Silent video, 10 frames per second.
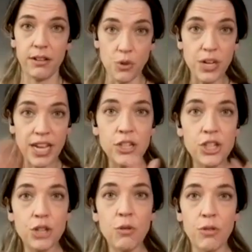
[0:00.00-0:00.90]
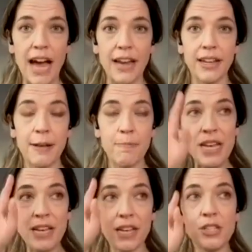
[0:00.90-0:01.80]
You can do that
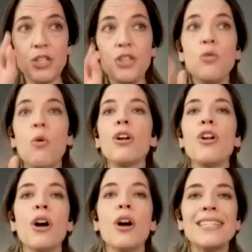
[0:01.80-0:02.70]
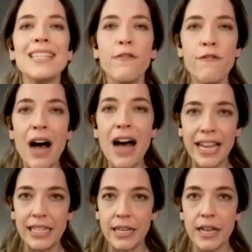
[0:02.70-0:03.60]
because you are not
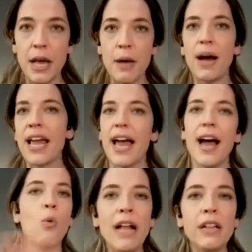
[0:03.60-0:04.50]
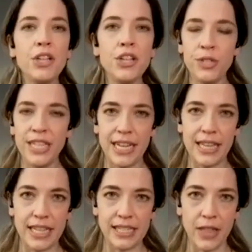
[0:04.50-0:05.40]
defined by how well
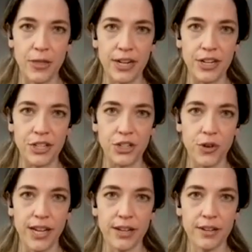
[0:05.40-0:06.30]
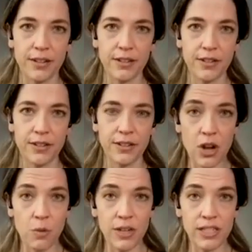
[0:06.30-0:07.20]
you did in this other industry.
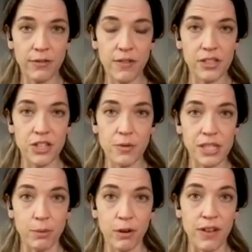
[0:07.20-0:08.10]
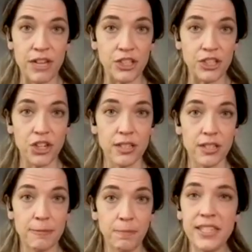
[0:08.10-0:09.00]
That's not what defines you as a professional.
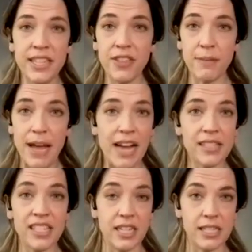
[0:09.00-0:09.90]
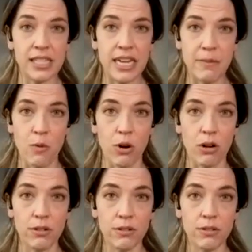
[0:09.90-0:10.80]
Maybe it did in the past, it doesn't
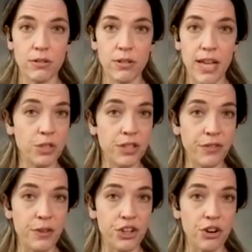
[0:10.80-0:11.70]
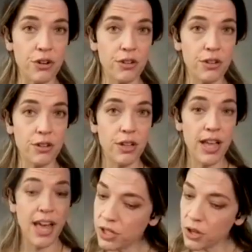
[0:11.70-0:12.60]
anymore, and it won't in the future.
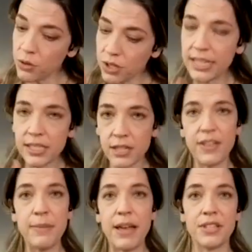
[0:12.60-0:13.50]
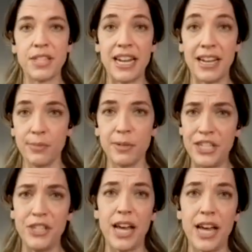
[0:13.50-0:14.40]
And it was those sets of emails that
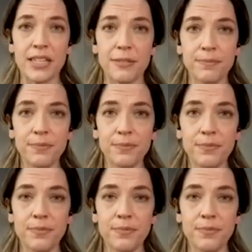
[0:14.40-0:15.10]
helped me do that.